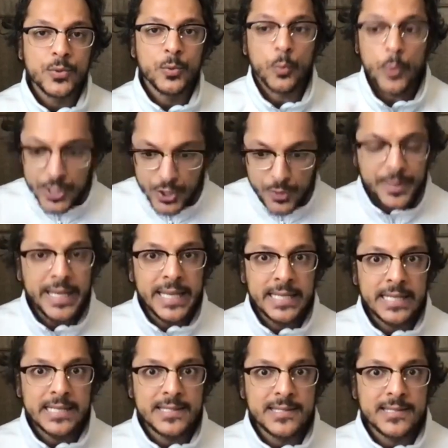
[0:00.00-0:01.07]
Which
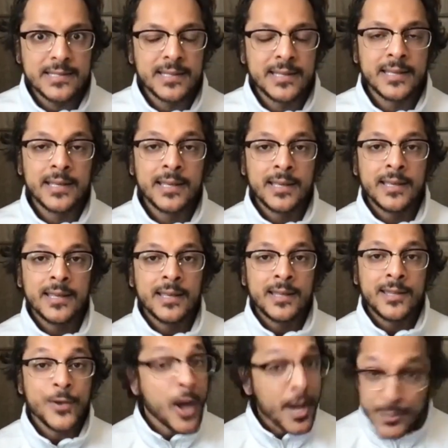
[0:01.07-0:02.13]
beings?
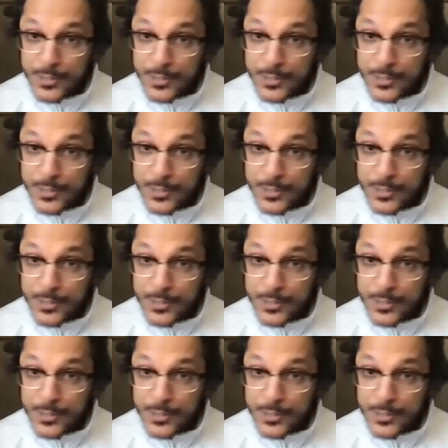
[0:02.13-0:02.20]
Not